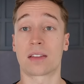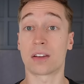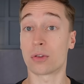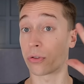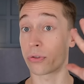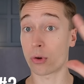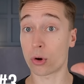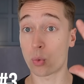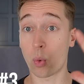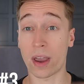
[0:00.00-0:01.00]
And then the
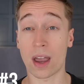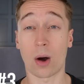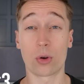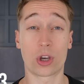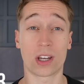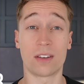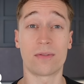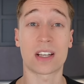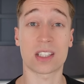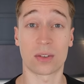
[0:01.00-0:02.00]
third way how you can
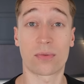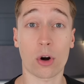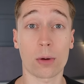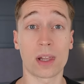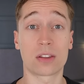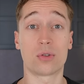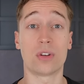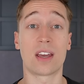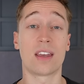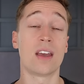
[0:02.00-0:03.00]
invest in farmland
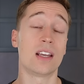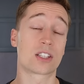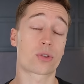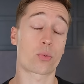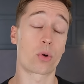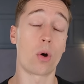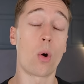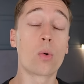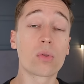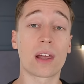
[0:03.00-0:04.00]
today is through an
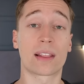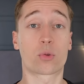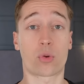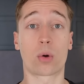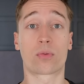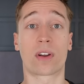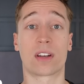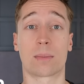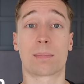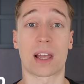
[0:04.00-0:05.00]
online
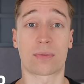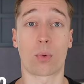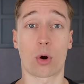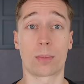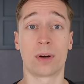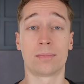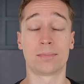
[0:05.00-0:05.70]
crowdfunding platform.